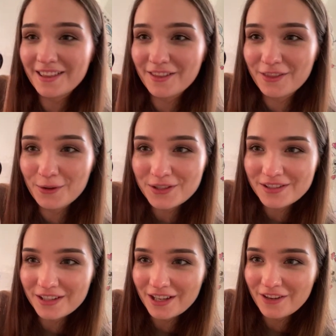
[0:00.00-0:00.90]

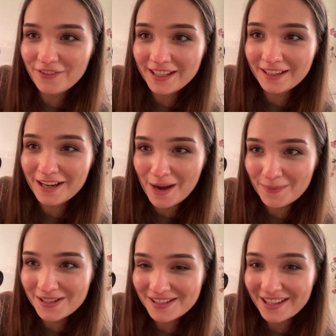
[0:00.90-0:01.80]
Those wiki
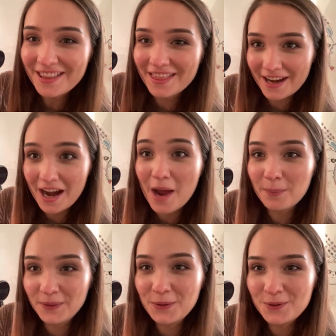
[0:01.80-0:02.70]
comments, they're
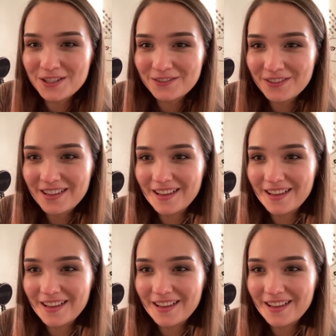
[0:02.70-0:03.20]
abusive.